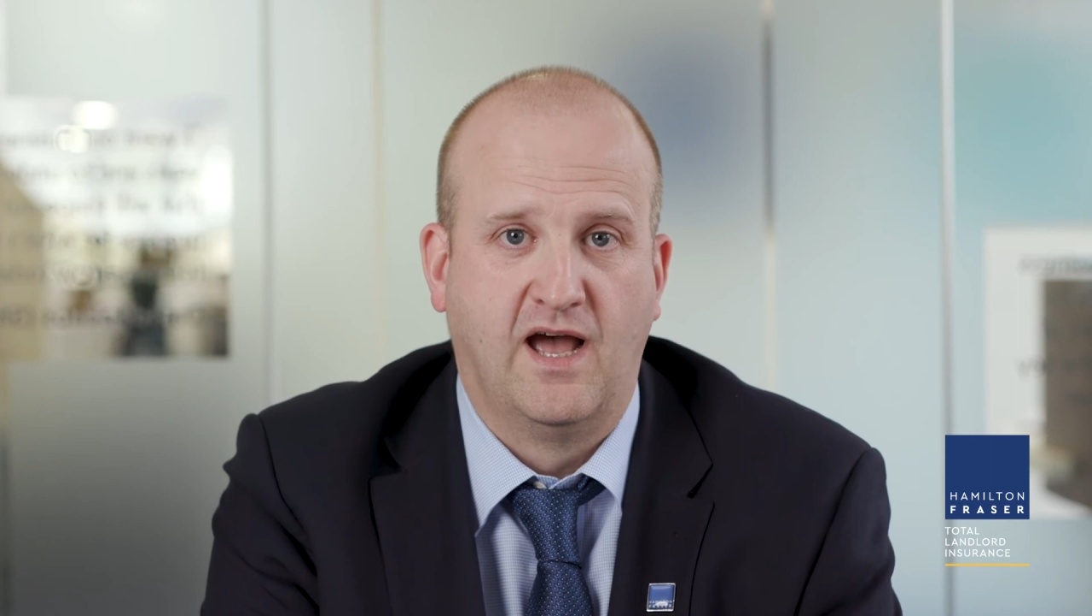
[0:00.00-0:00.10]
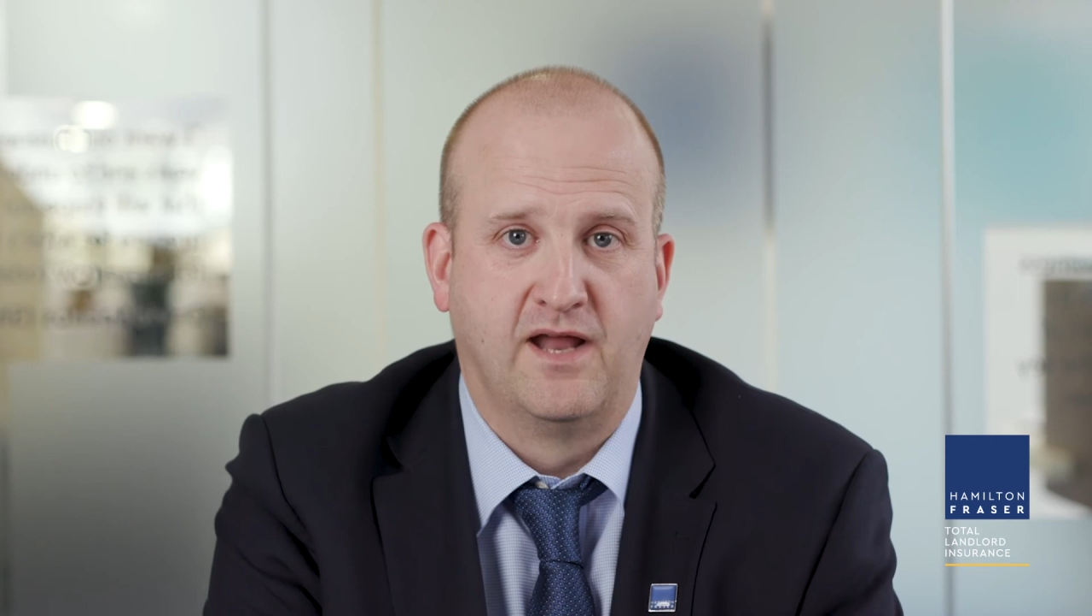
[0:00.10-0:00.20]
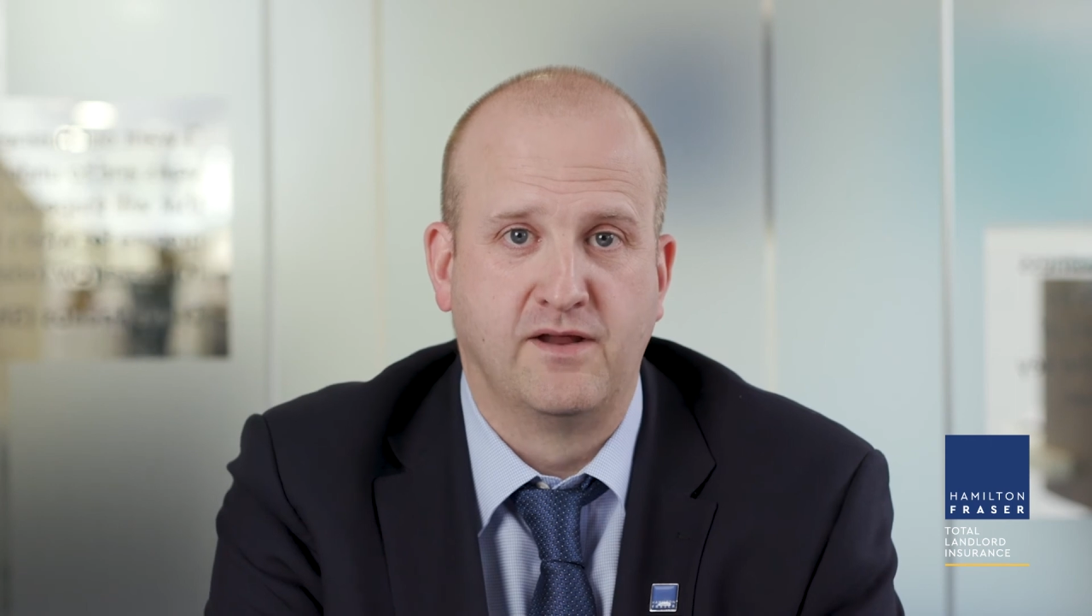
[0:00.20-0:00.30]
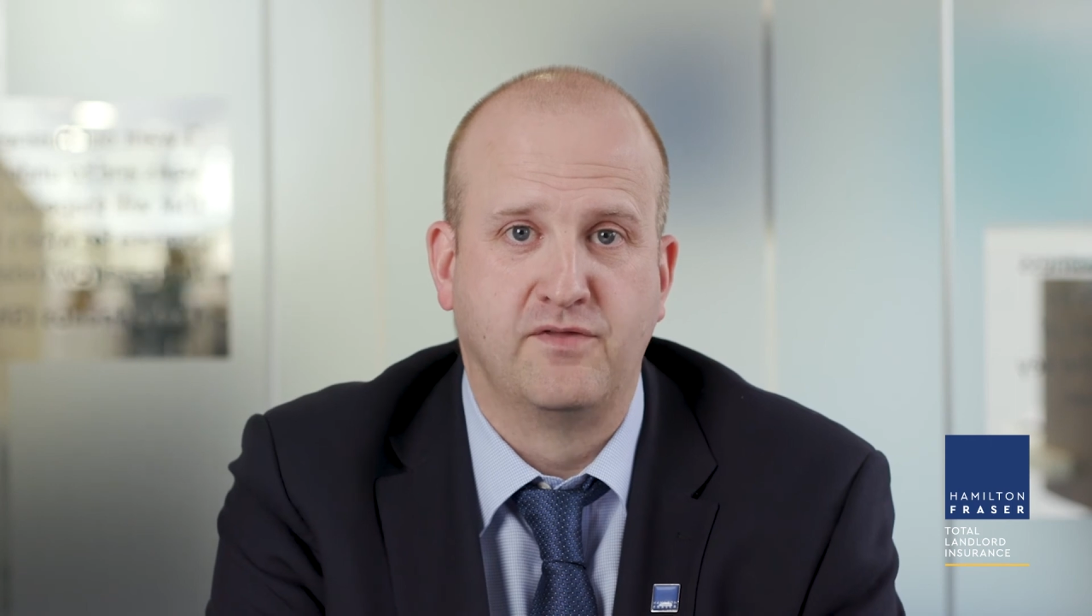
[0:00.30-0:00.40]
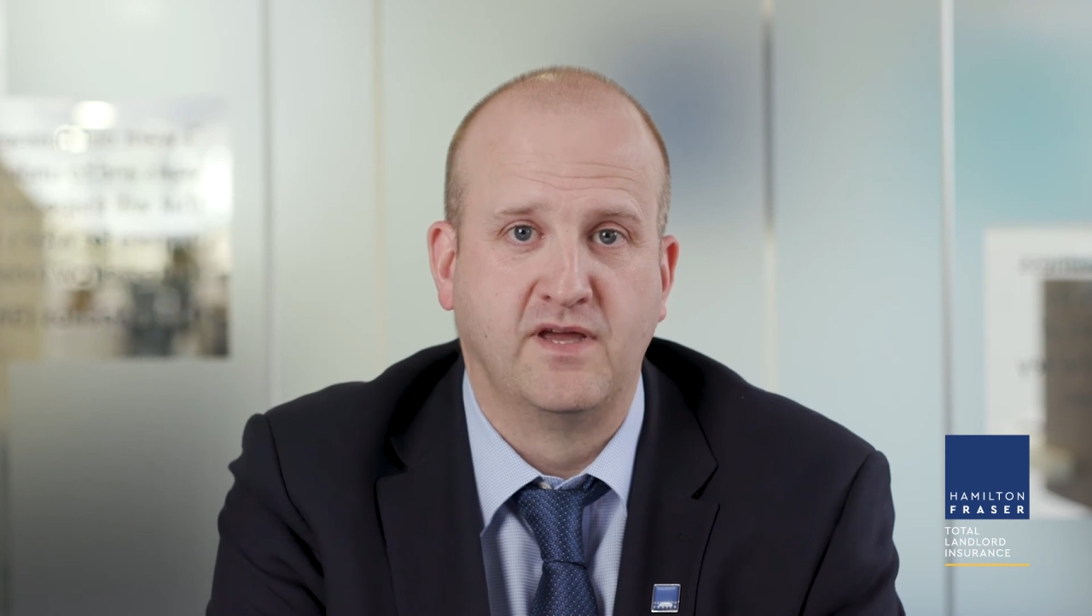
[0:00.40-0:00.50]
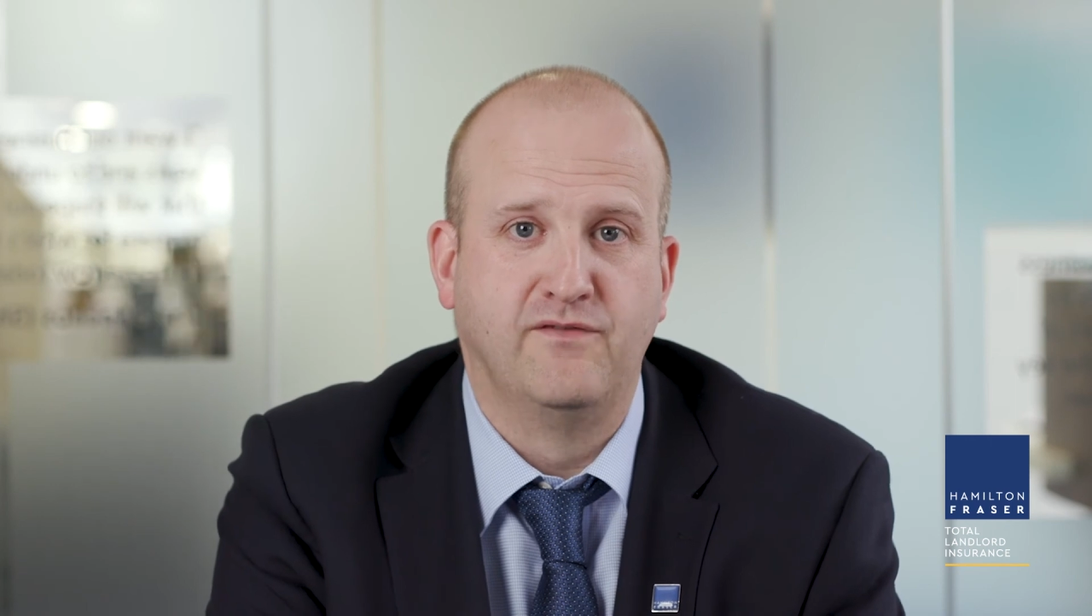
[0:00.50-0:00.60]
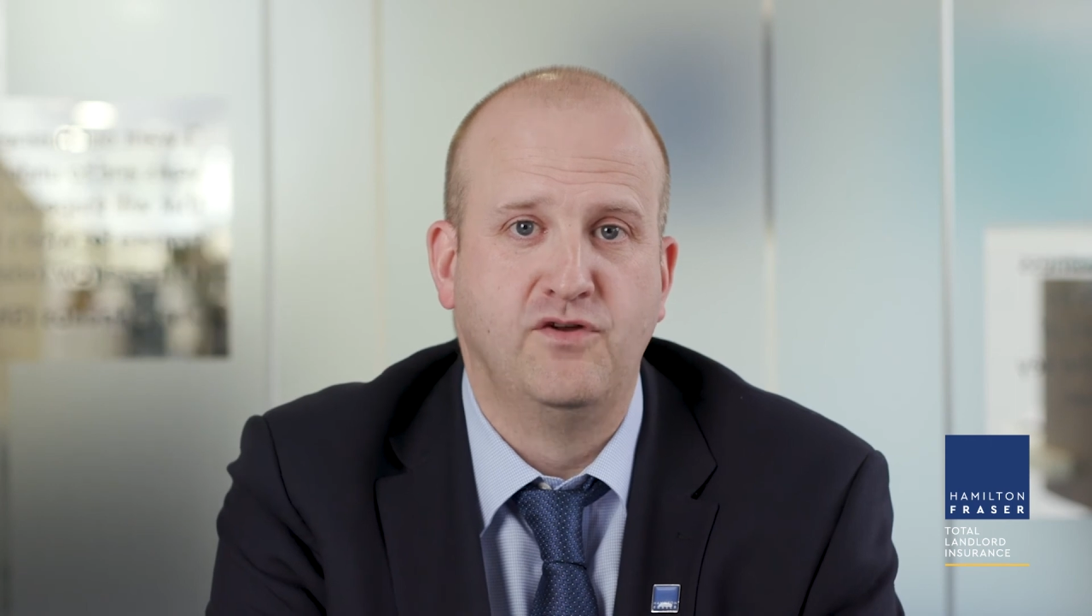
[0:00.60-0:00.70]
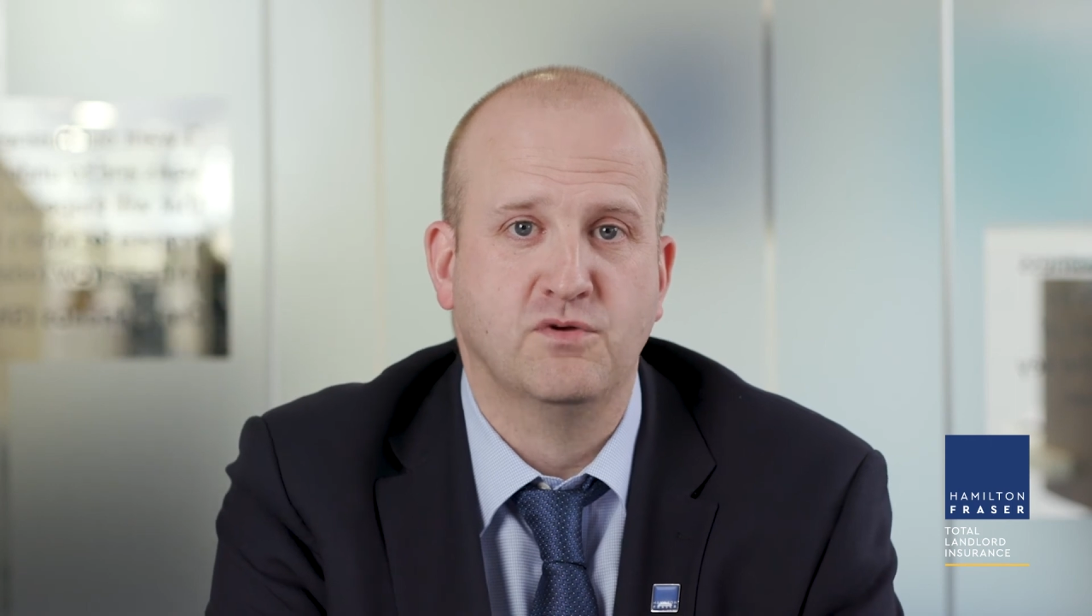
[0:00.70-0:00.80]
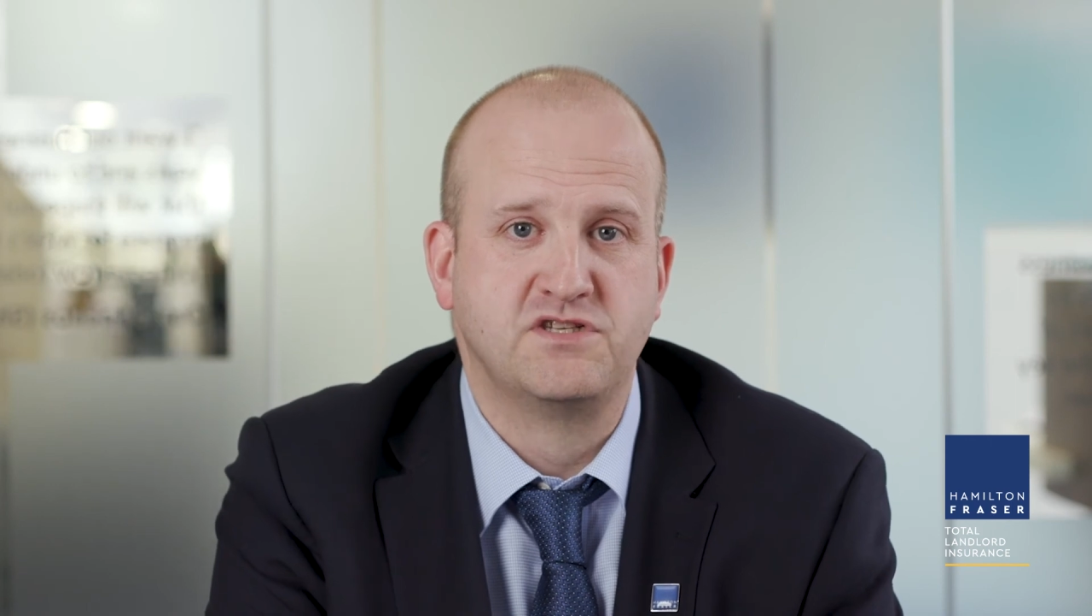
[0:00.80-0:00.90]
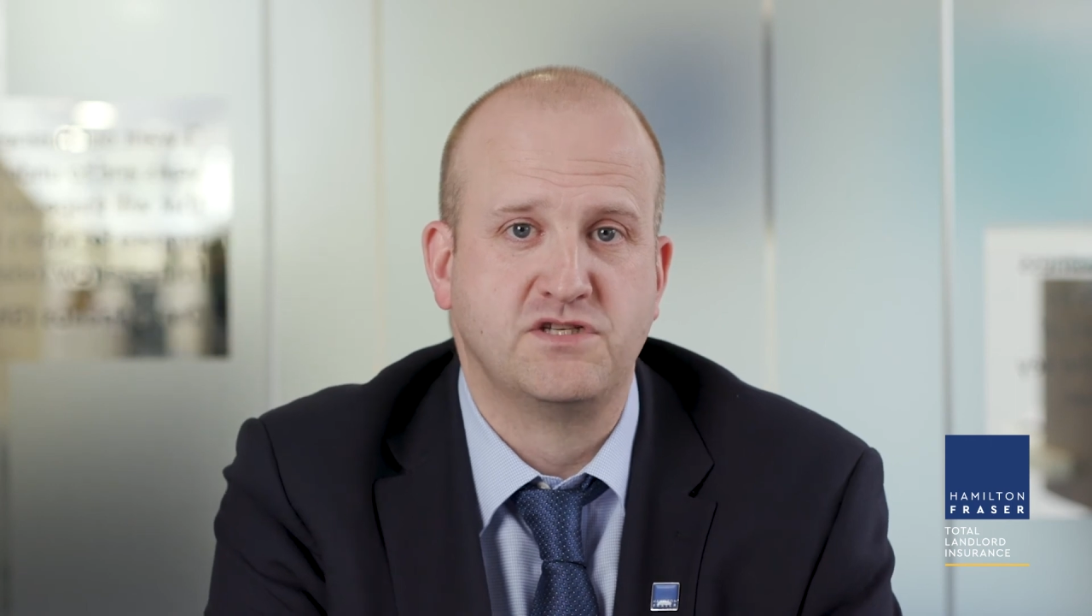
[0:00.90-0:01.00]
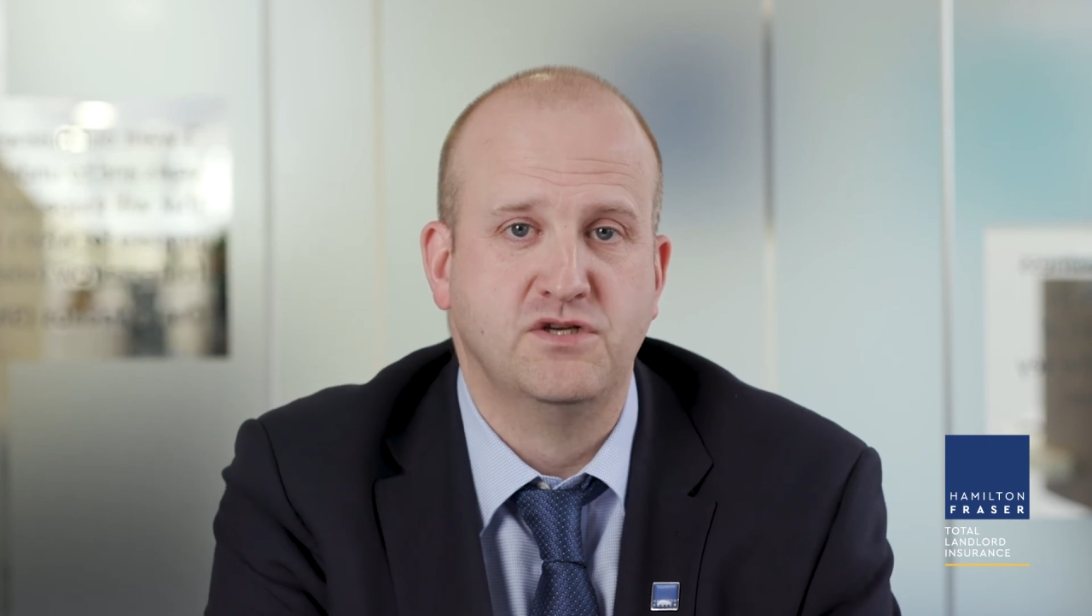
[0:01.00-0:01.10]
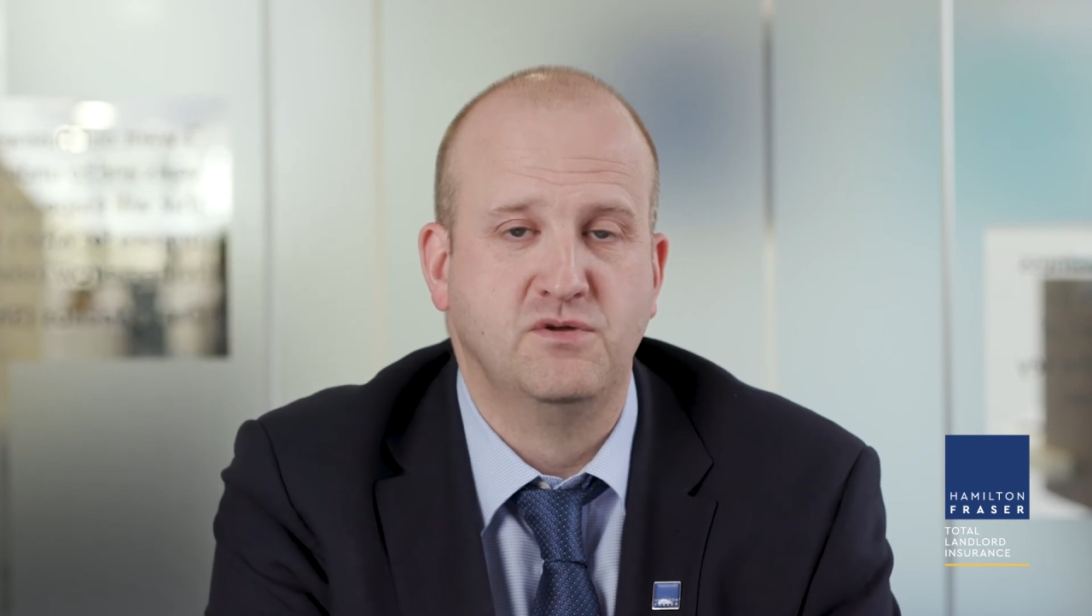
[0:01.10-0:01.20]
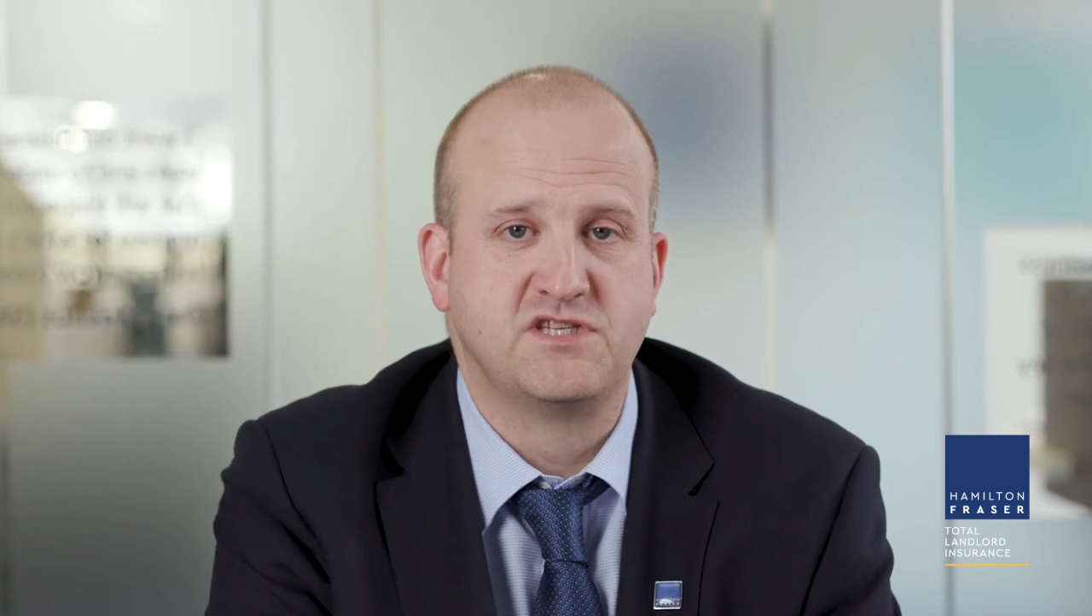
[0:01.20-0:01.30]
and I think if you was to